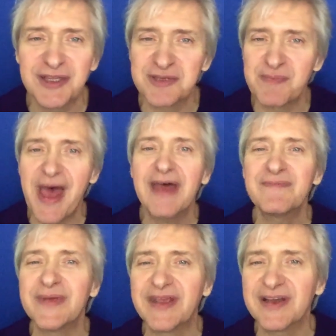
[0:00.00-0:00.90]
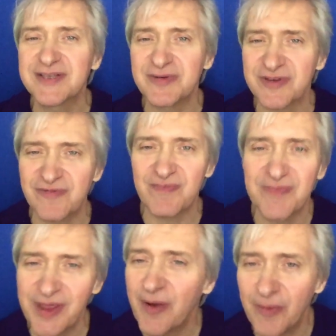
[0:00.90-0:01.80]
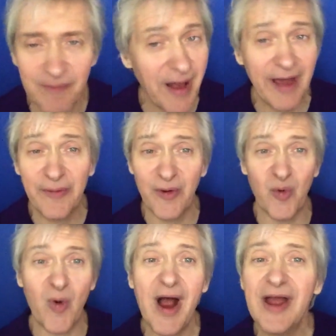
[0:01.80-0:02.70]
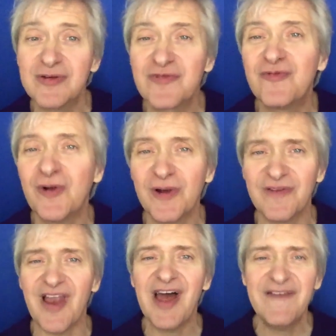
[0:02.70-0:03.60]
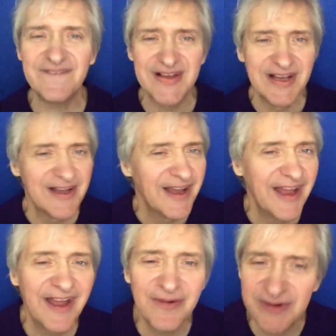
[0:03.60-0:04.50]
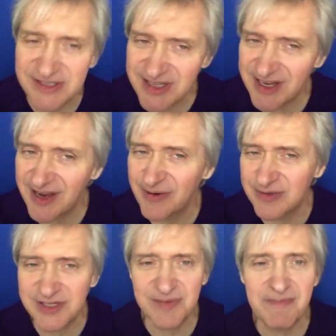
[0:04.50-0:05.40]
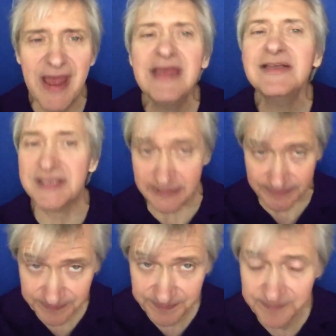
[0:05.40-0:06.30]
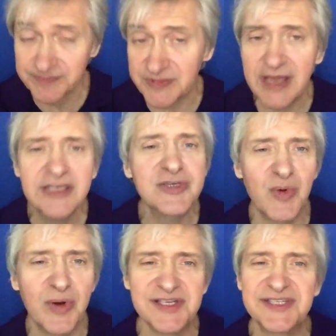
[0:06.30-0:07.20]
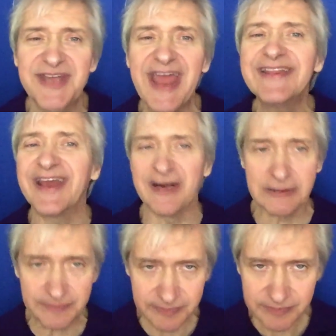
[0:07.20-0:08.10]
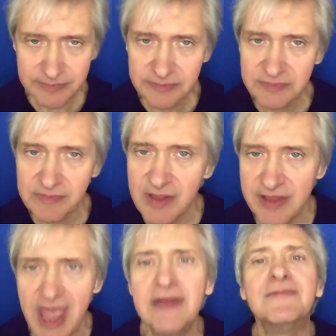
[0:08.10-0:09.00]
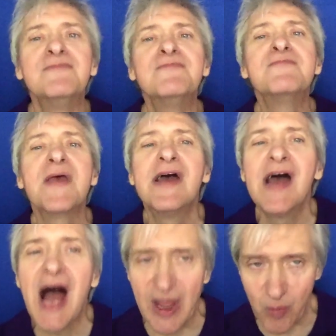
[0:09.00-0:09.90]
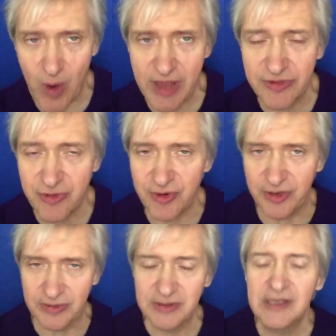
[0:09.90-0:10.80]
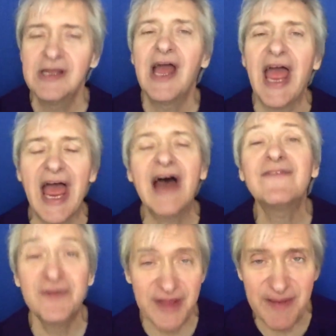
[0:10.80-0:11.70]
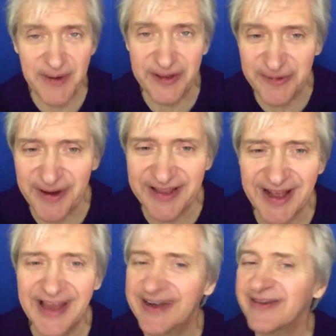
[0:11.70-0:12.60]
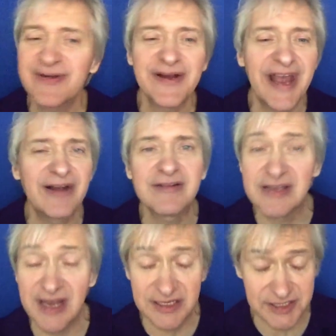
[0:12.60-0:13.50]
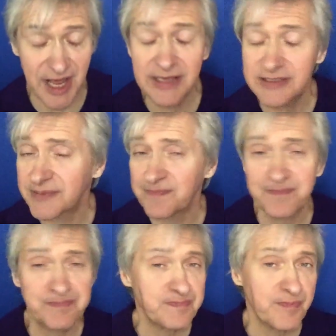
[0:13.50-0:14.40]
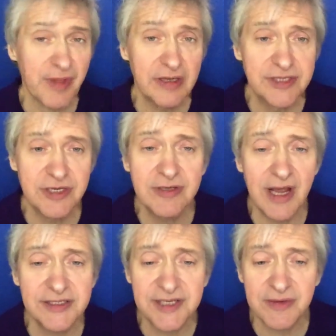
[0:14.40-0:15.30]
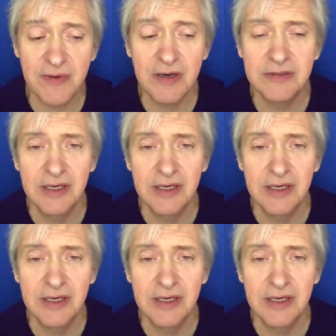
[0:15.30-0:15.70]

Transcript: this path because it was, you know, I don't know why, it was full of life. It was, oh, it was amazing. I just wanted to stay there. Then I went through. After that, by the way, I had another encounter the next night, two nights in a row